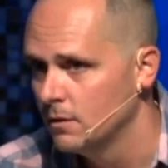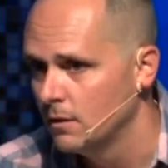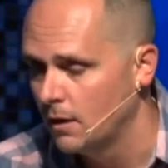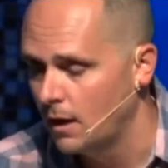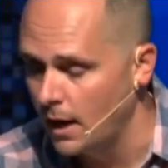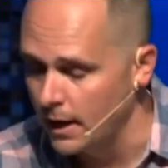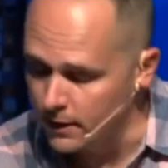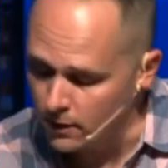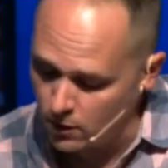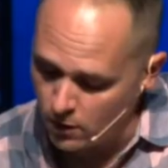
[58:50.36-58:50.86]

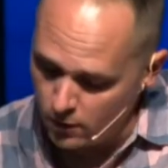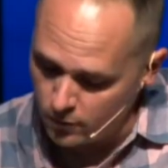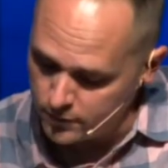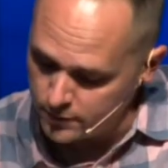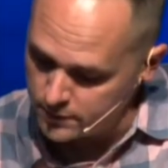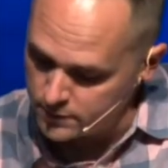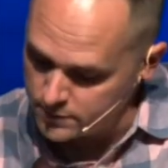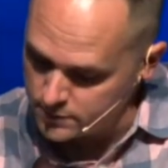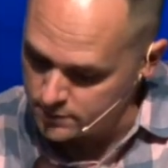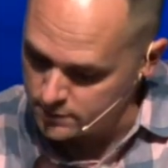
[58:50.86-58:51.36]
I call
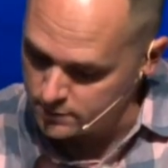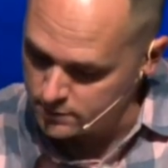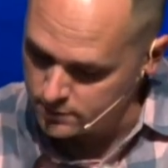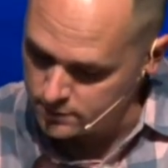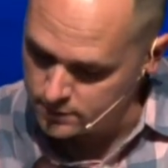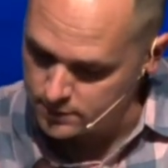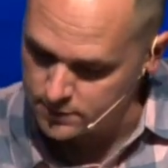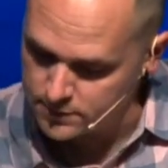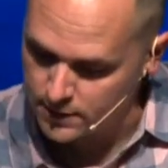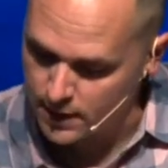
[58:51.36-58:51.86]
these
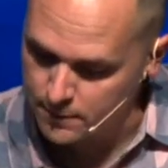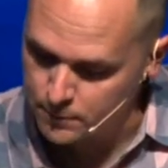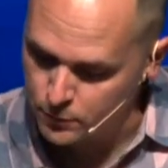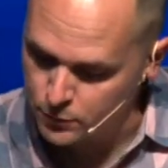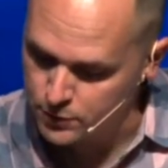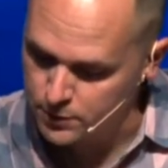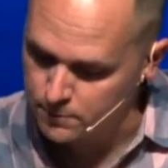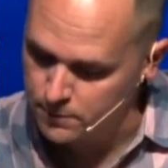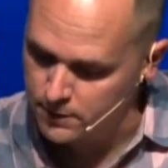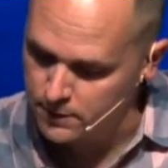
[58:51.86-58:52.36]

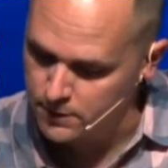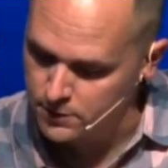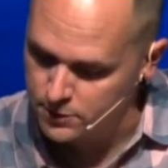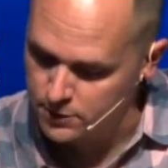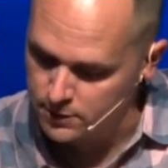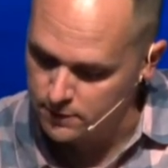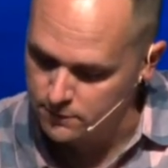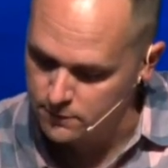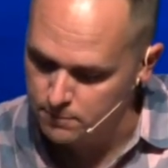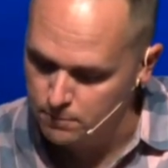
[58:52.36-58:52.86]
discipleship
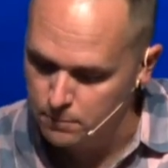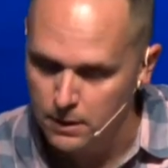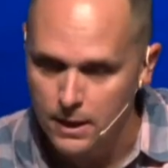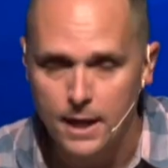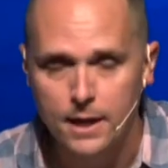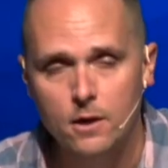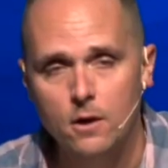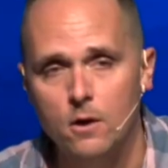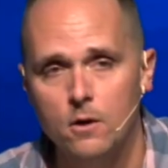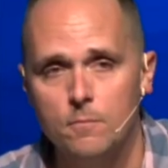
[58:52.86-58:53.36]
initiatives
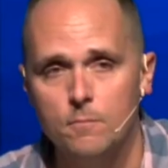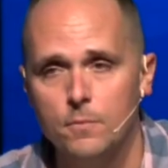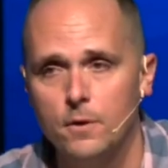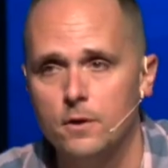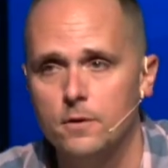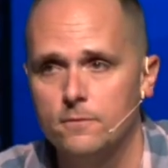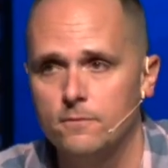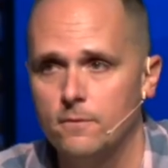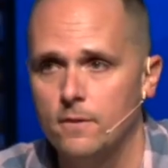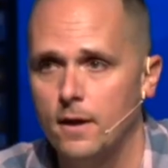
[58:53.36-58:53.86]
"black heart
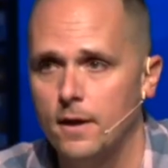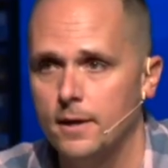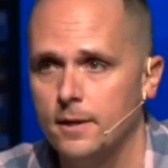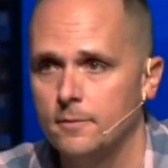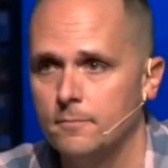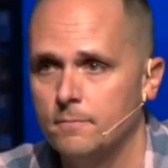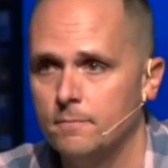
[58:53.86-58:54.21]
Butterfly